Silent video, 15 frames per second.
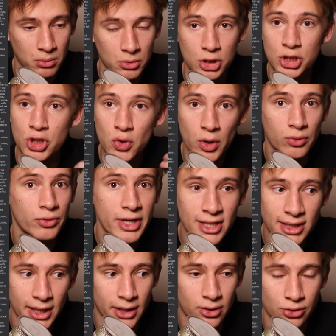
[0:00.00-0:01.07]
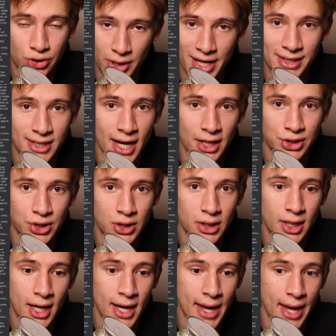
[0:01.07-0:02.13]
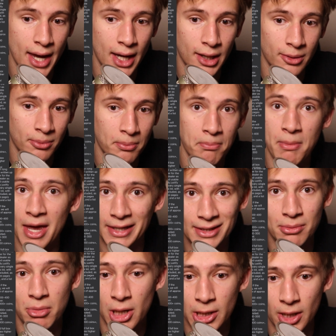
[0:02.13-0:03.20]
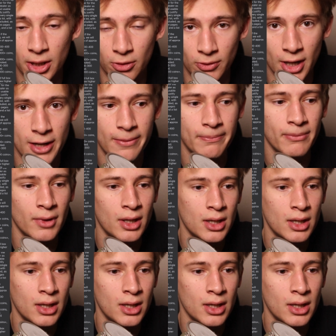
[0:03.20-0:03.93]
do a retail transaction and make some money on it, right?